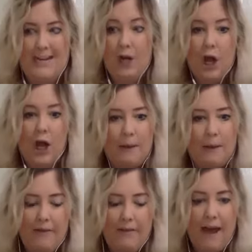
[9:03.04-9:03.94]

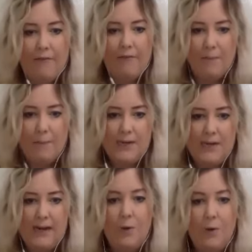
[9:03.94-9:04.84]
globally for
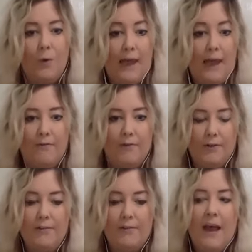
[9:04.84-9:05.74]
everybody at all
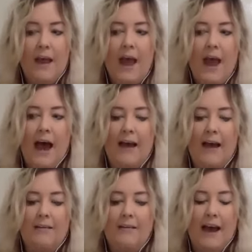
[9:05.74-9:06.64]
levels.
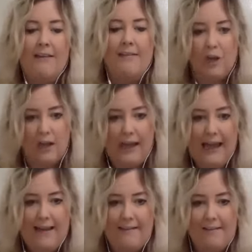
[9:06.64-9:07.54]
And that is a good
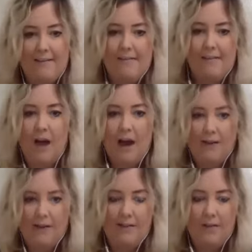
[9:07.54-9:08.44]
lens to start
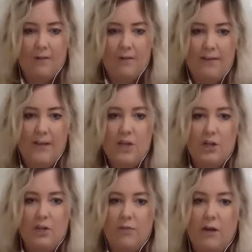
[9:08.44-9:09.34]
having this
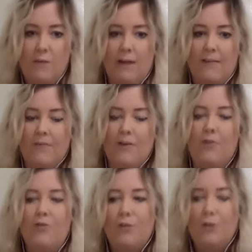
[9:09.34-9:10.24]
conversation through, because if you
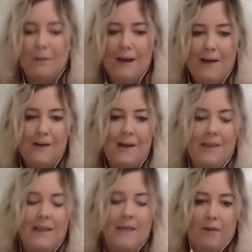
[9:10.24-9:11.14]
talk about
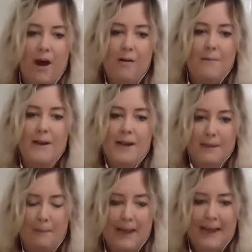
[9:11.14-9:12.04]
the environment and
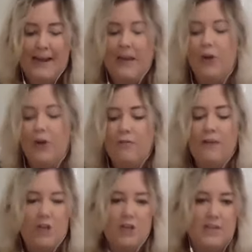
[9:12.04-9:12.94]
the planet, you're going to
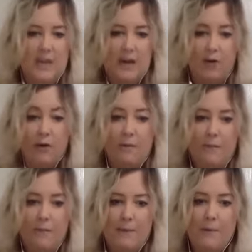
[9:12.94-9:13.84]
reach a certain group of
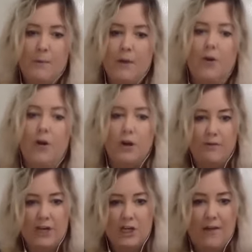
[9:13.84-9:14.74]
people, but you're not going to
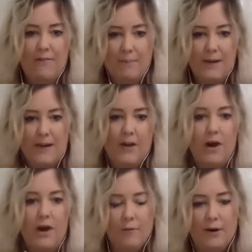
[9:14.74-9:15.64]
reach everybody.
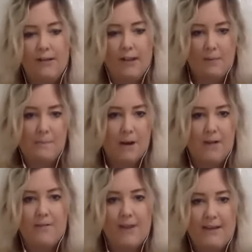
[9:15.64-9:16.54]
Not everyone is going to be
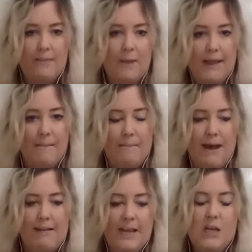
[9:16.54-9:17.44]
motivated by that
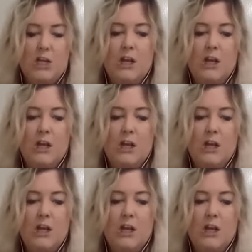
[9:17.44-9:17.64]
message.